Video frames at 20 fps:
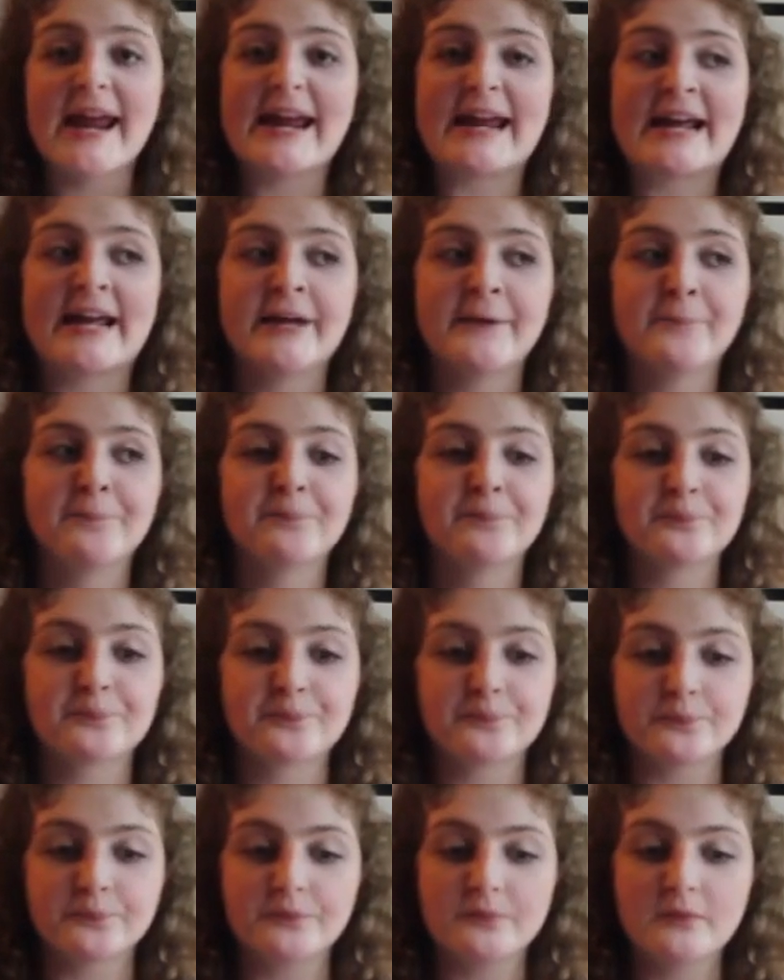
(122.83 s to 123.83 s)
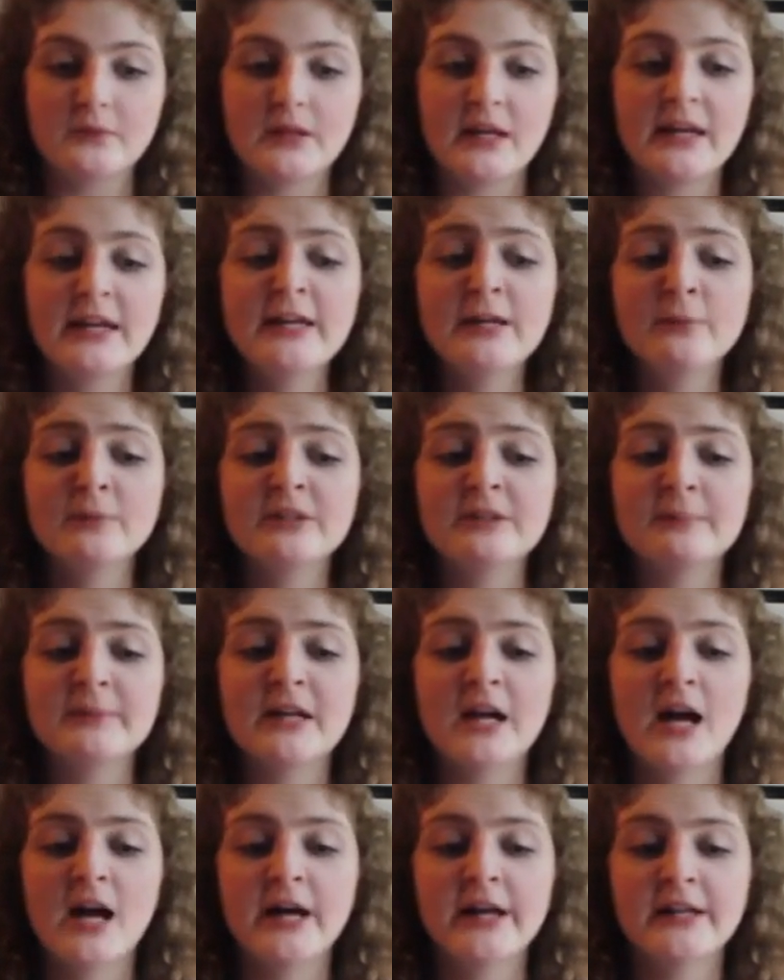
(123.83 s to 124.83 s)
and it was
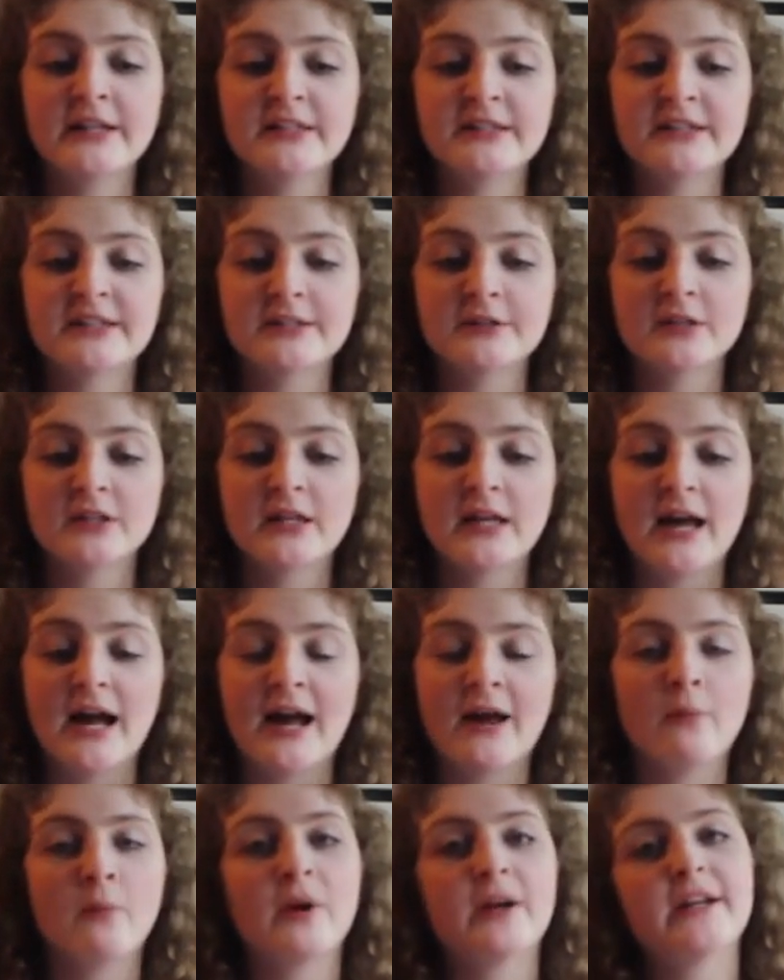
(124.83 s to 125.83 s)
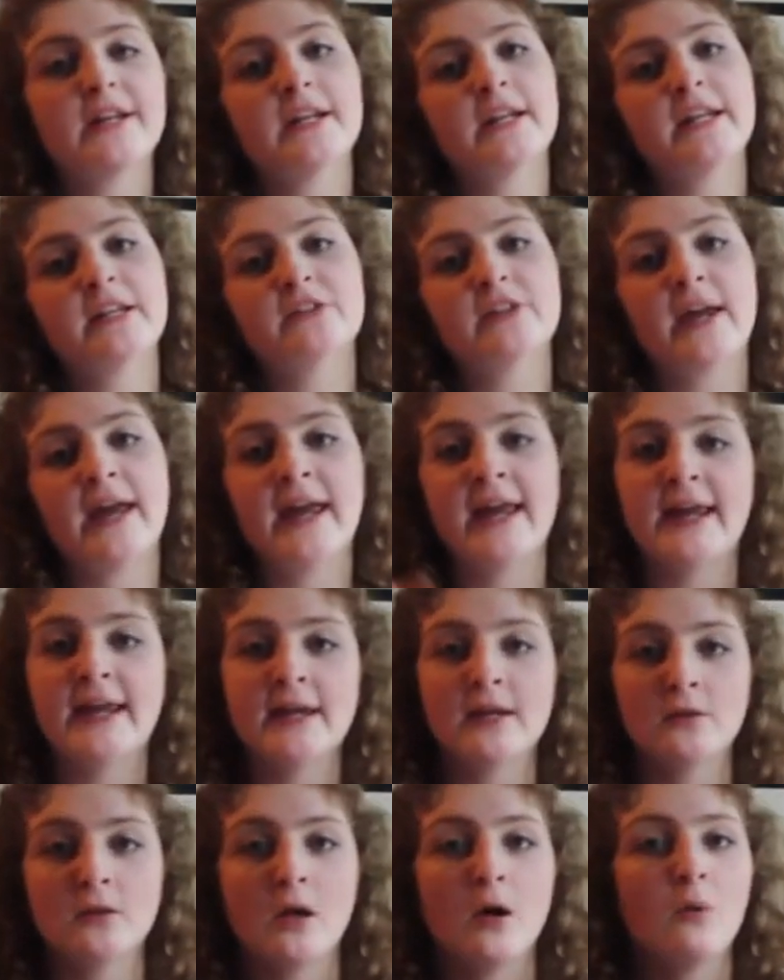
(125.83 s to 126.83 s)
because I wanted it to
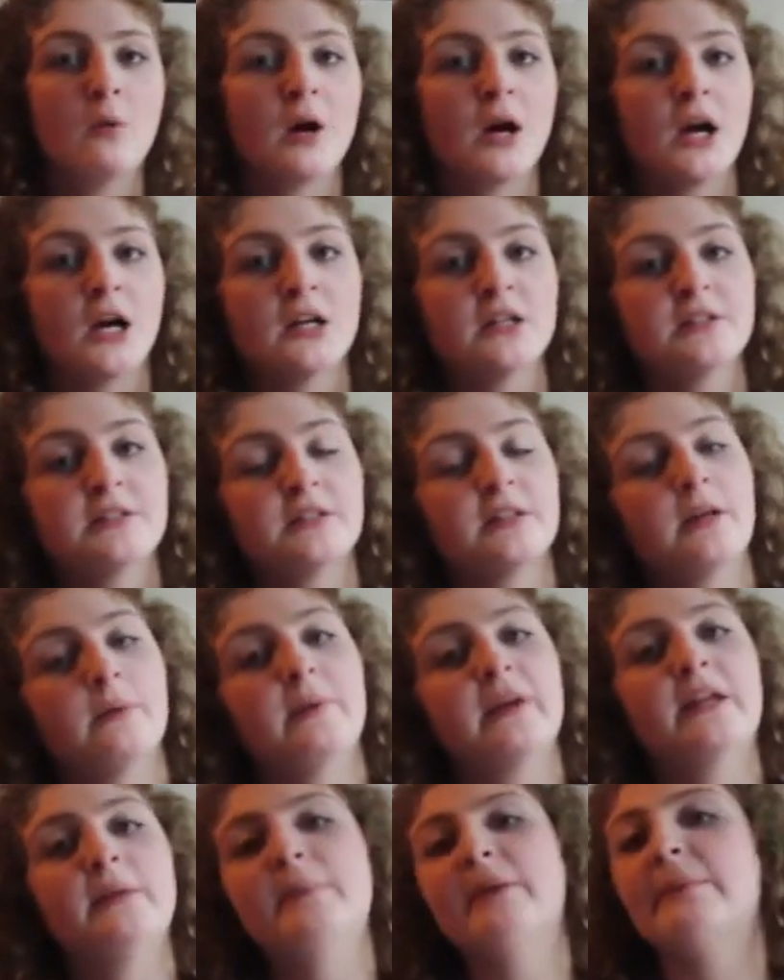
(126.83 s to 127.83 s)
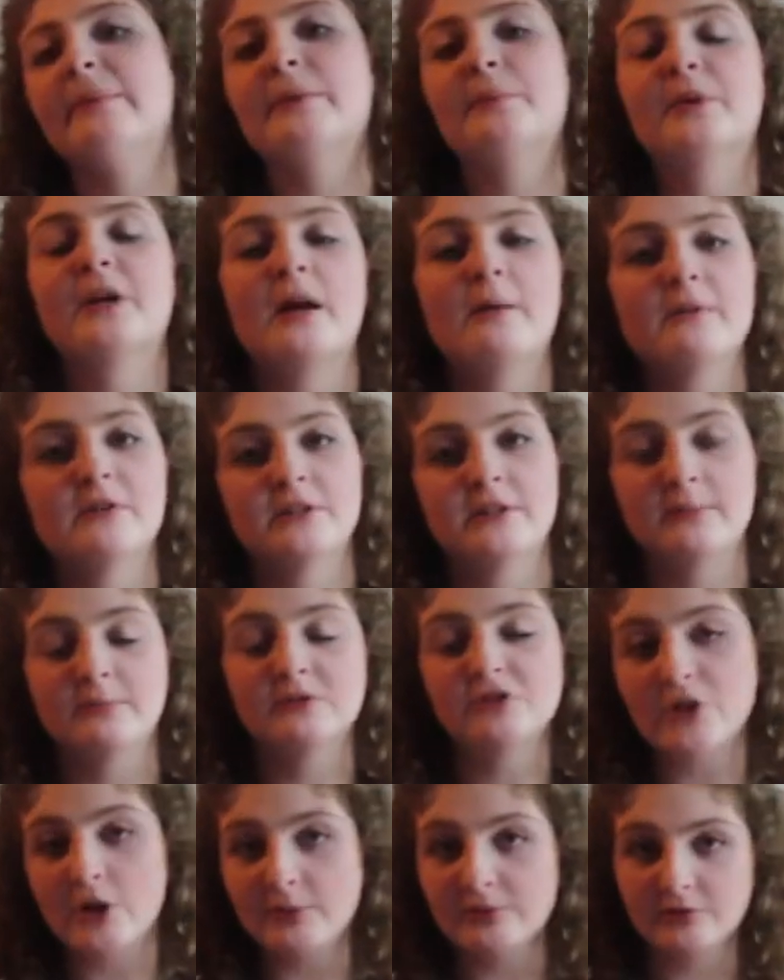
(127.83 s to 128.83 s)
hang lower so that way it maybe would cover some
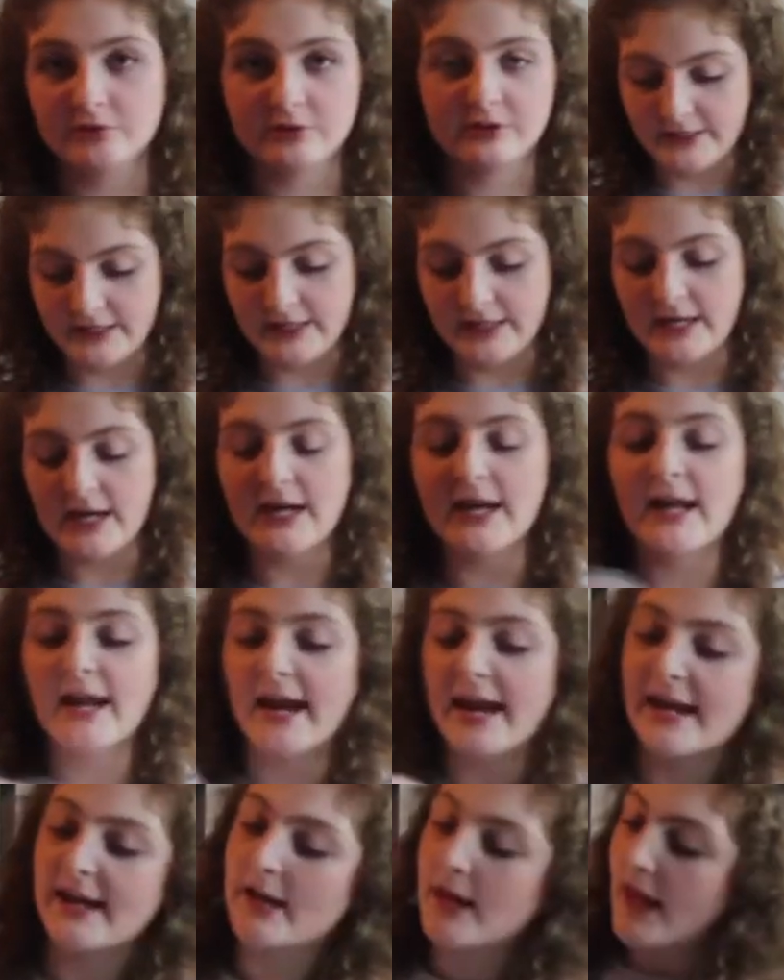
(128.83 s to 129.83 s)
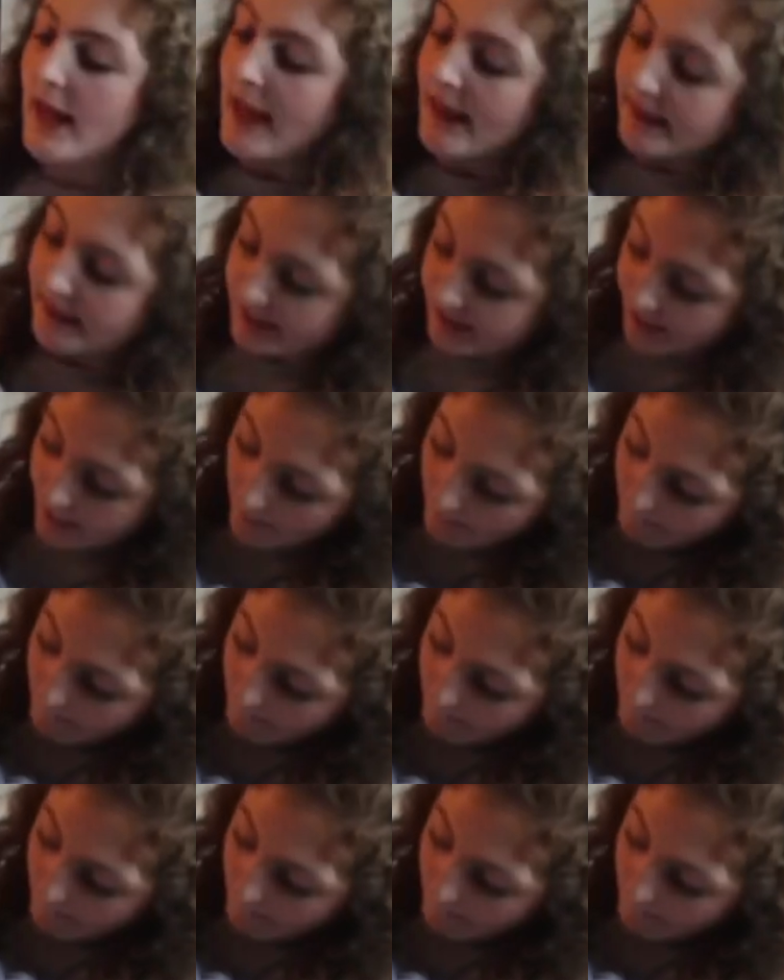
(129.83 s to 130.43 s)
shelves. And I got it in this